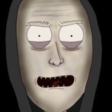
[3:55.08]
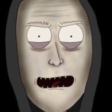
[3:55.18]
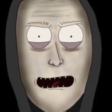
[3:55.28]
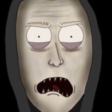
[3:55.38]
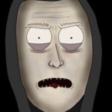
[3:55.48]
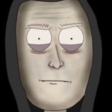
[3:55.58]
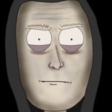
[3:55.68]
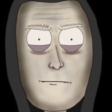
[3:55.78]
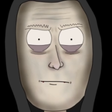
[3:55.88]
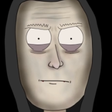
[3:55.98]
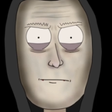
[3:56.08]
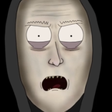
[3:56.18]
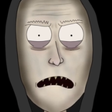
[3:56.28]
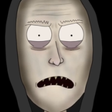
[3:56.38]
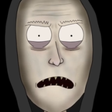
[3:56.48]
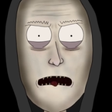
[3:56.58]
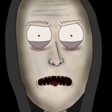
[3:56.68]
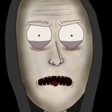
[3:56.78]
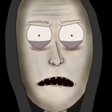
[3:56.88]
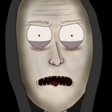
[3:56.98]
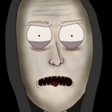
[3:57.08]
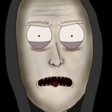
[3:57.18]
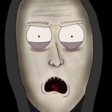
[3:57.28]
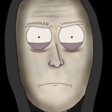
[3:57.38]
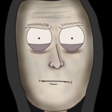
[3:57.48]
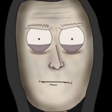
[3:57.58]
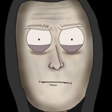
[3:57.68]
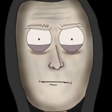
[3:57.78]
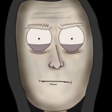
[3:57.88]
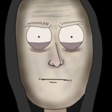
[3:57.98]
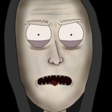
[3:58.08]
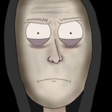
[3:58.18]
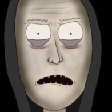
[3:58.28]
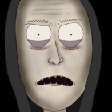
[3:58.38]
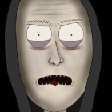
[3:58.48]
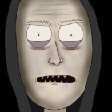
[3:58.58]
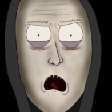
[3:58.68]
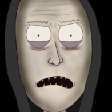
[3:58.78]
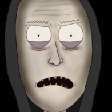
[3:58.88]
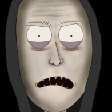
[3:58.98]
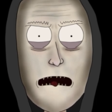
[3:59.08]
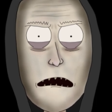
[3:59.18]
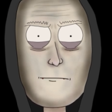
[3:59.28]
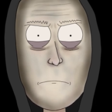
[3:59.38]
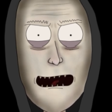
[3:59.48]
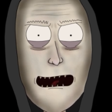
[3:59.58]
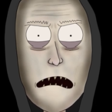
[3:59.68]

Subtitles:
what it was, but it was about the size of a child, except if the child had been snapped in the